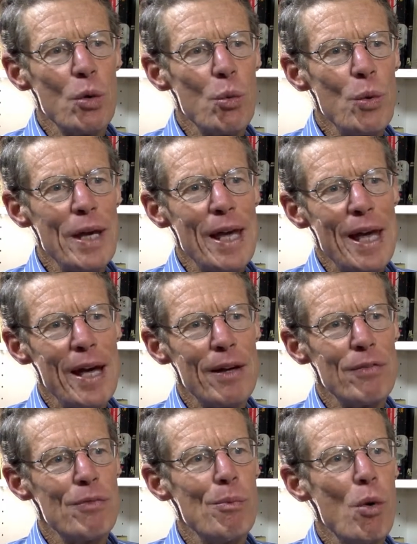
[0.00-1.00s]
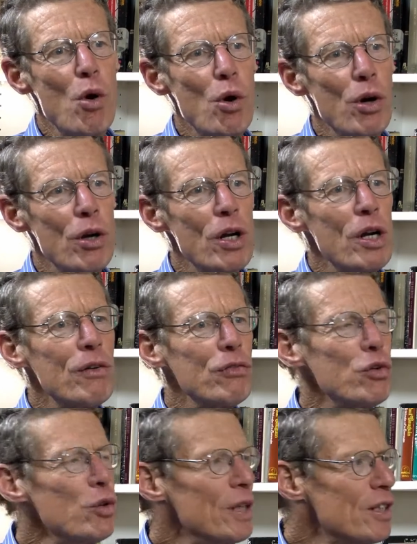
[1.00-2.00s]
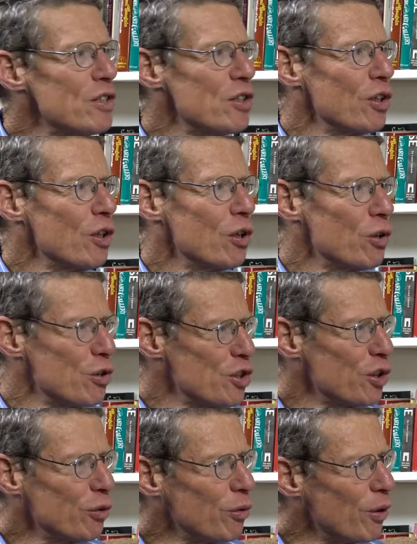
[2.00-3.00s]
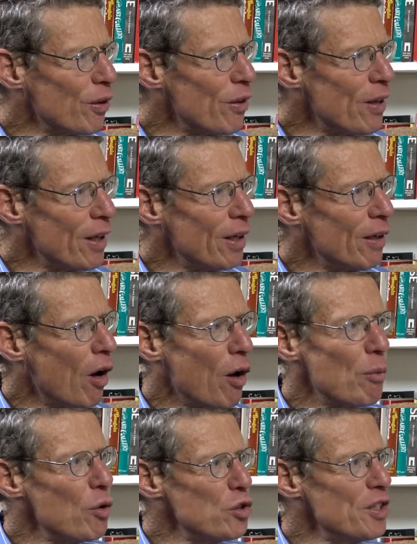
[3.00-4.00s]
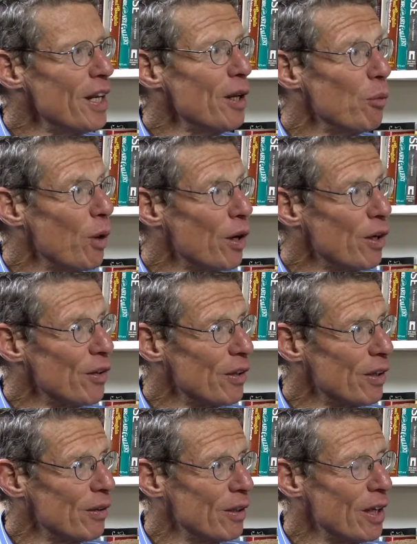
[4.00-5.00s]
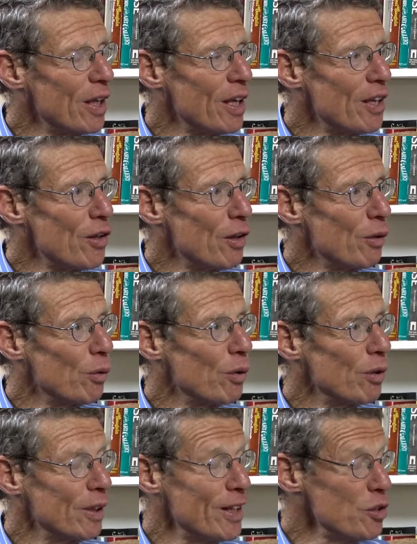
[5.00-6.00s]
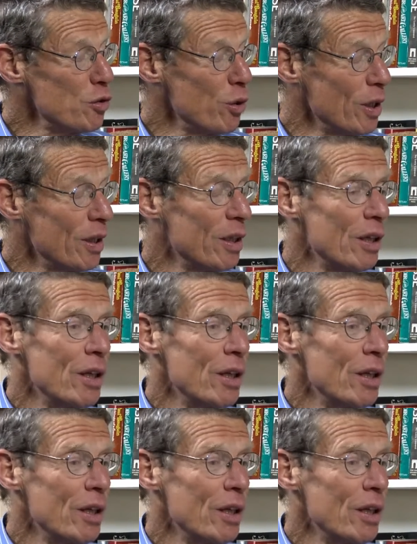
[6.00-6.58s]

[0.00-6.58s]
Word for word: we have more food insecure children than almost anywhere in the in the country.